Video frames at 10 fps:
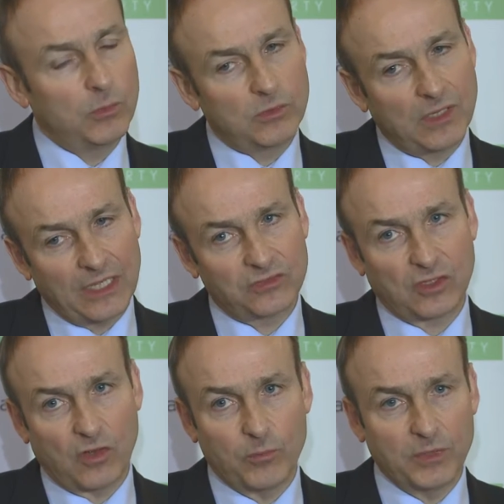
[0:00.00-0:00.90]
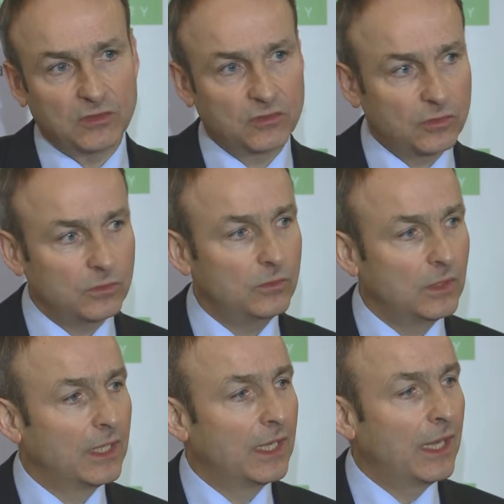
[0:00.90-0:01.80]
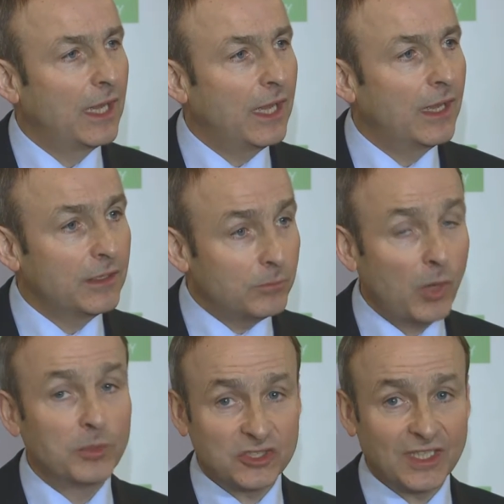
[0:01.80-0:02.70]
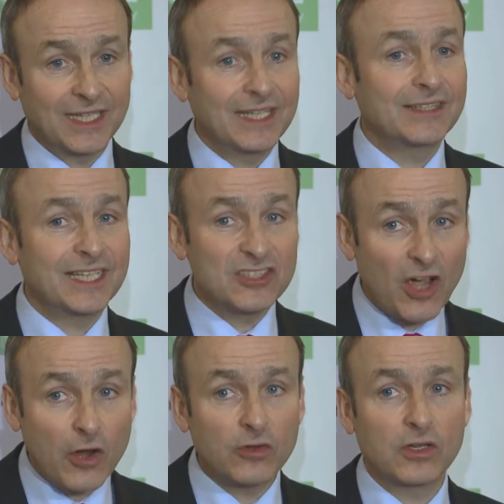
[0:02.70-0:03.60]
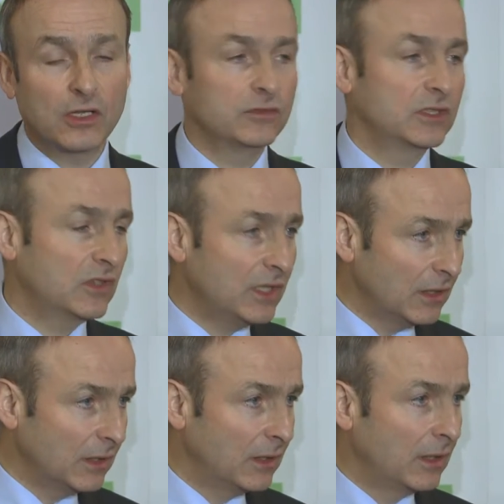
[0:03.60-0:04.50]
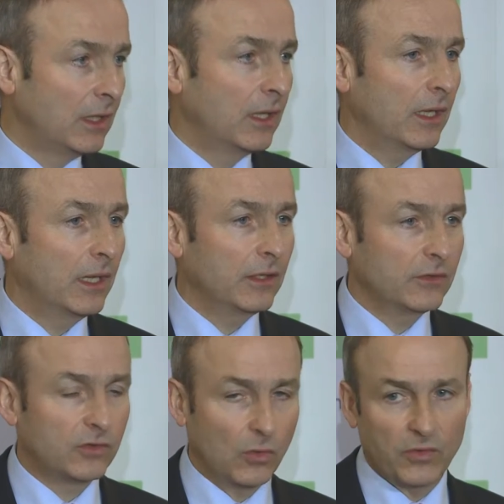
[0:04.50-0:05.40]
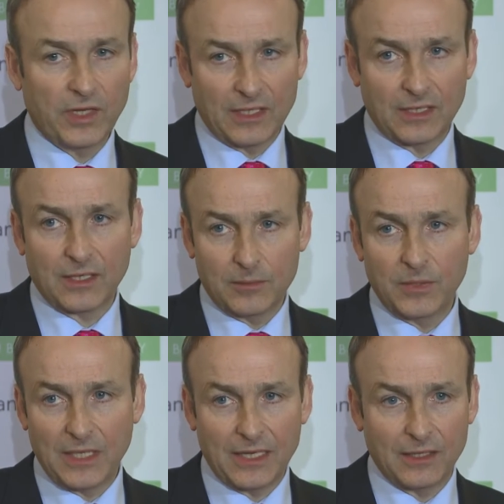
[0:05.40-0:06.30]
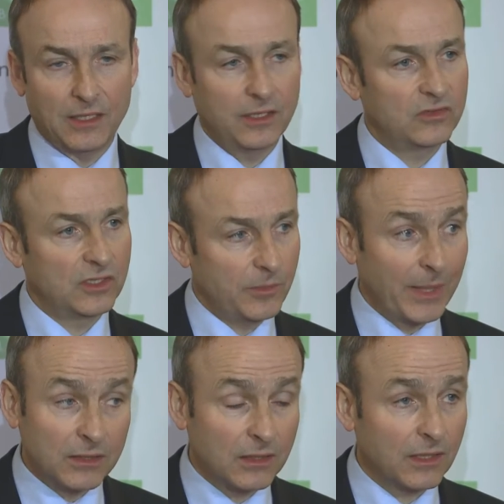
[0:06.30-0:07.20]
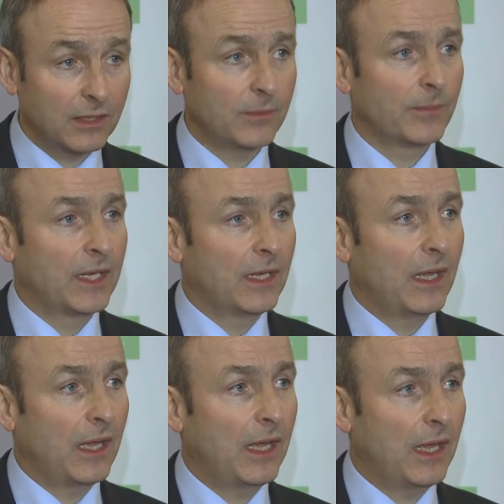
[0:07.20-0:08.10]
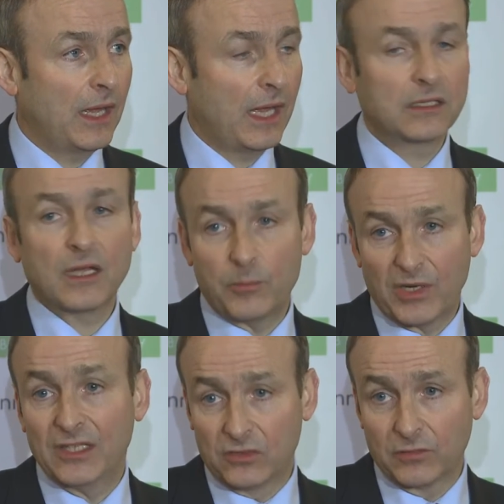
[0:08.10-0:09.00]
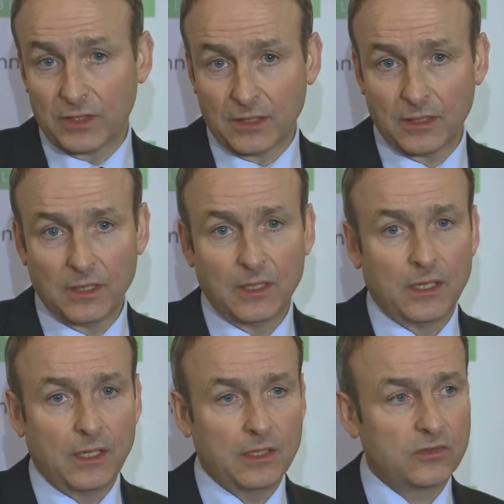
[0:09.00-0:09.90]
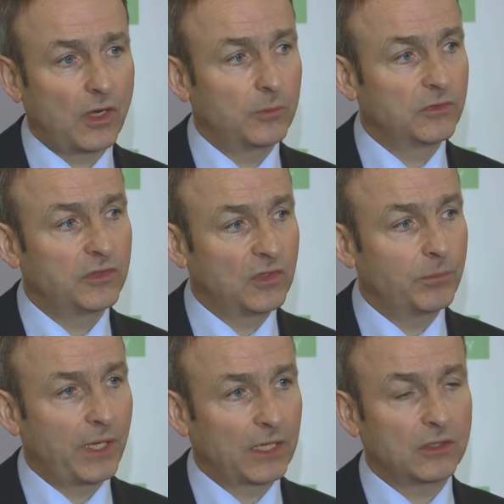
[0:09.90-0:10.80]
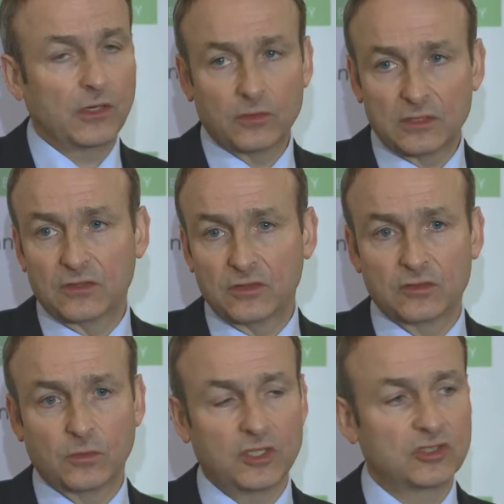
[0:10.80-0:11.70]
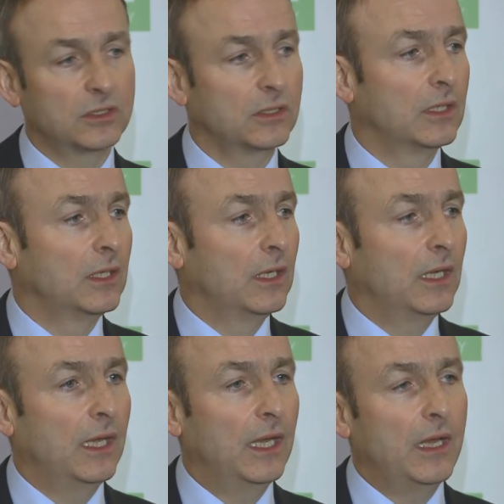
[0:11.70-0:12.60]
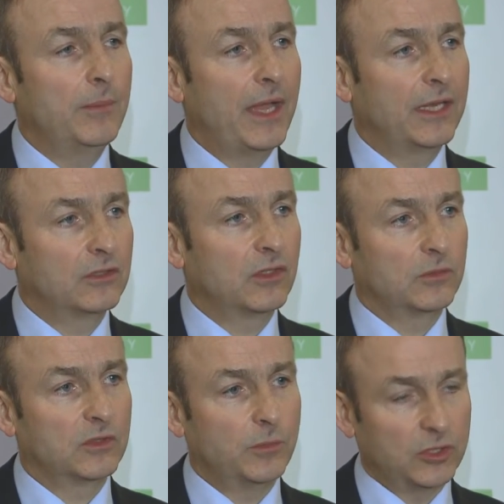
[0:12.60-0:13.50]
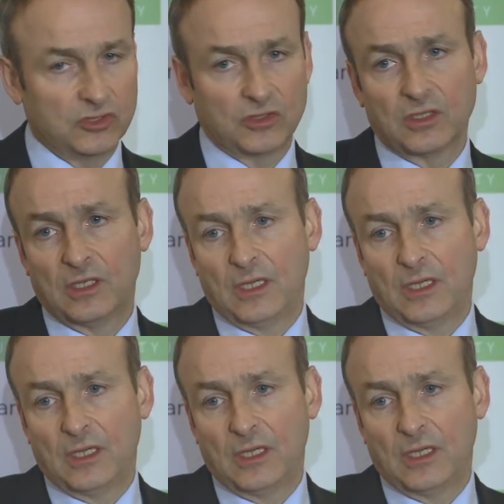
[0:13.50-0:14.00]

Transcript: we would ask the government to publish the entirety of the deal so that it can be analysed independently and comprehensively in terms of its impact on our debt situation and in terms of the budget.